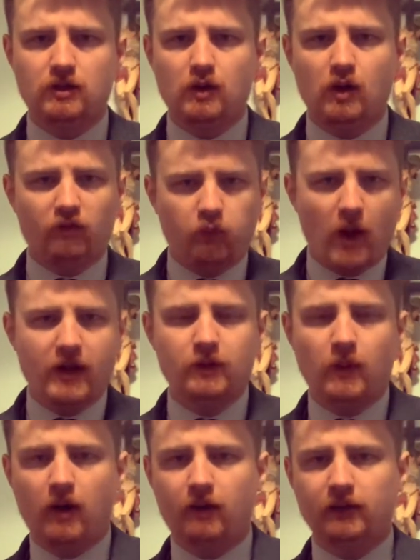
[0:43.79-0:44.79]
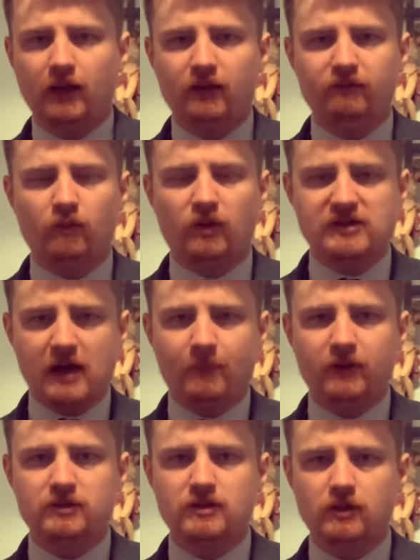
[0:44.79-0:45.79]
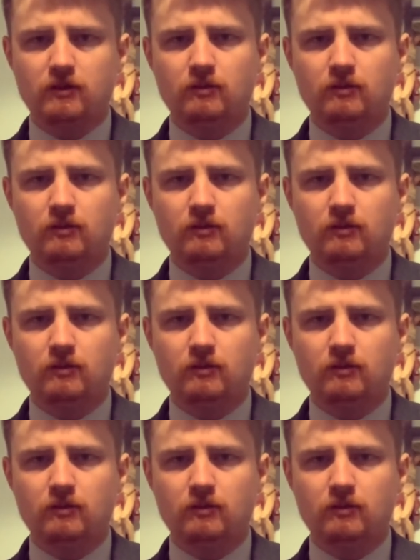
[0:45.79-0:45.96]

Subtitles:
of where you are in life and what's happening to you.